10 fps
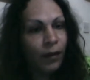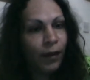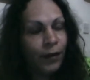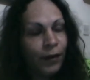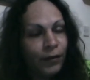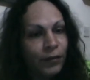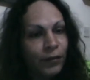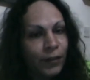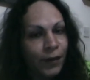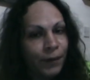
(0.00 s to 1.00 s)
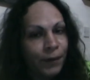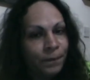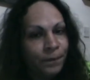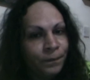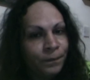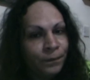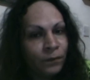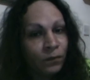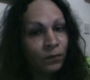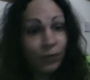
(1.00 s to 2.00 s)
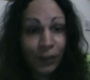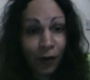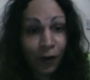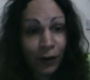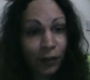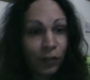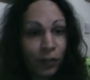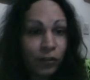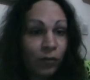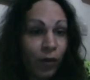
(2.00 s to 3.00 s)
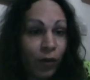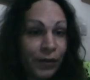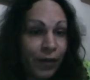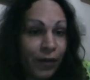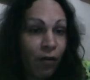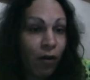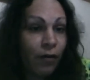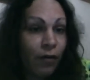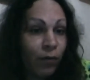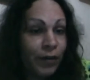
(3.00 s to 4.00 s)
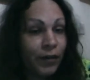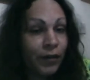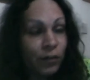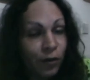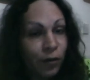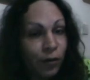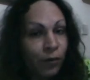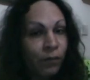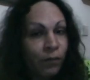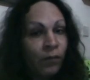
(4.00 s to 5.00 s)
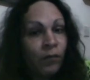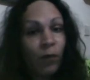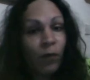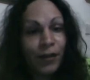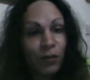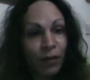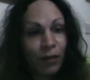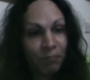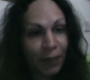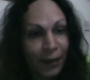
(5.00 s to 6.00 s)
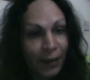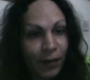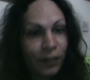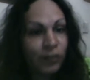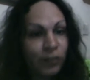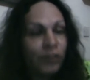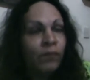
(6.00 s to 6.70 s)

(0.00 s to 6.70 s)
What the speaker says: And regardless of what they are or what they do, ones that want peace,